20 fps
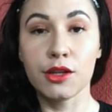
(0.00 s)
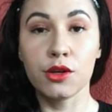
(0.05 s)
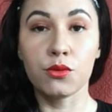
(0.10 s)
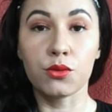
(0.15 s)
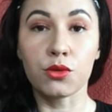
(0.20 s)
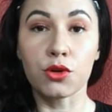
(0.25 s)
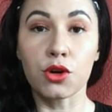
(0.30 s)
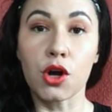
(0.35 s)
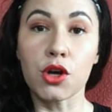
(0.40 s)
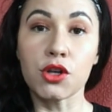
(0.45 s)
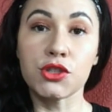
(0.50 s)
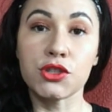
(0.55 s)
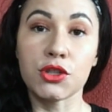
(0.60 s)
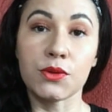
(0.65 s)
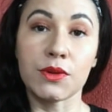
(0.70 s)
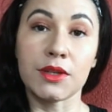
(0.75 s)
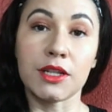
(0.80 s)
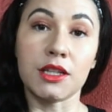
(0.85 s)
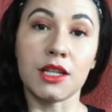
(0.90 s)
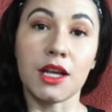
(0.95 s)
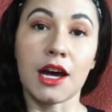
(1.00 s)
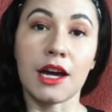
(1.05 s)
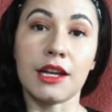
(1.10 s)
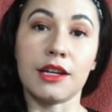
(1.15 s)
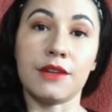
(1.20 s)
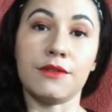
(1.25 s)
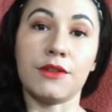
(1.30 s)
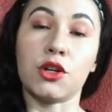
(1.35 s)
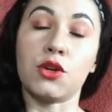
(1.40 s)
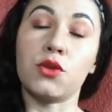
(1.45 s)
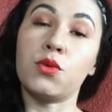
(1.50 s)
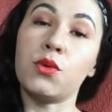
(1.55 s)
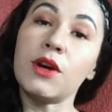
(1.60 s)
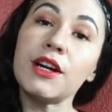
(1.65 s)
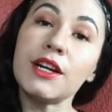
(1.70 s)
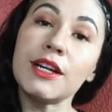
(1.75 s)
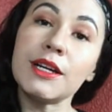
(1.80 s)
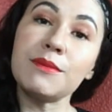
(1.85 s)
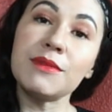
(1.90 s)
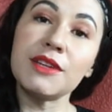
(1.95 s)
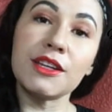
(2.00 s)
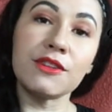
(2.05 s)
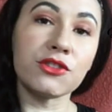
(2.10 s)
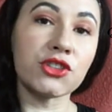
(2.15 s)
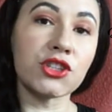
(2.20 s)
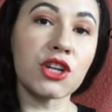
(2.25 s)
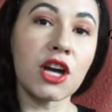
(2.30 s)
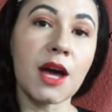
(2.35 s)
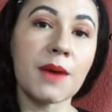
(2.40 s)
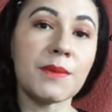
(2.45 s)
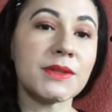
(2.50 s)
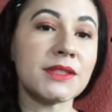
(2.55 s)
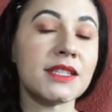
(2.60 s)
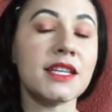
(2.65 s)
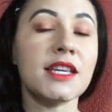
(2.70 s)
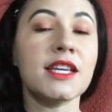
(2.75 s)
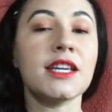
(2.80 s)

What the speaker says: We're also in a lot of aquarium gift shops.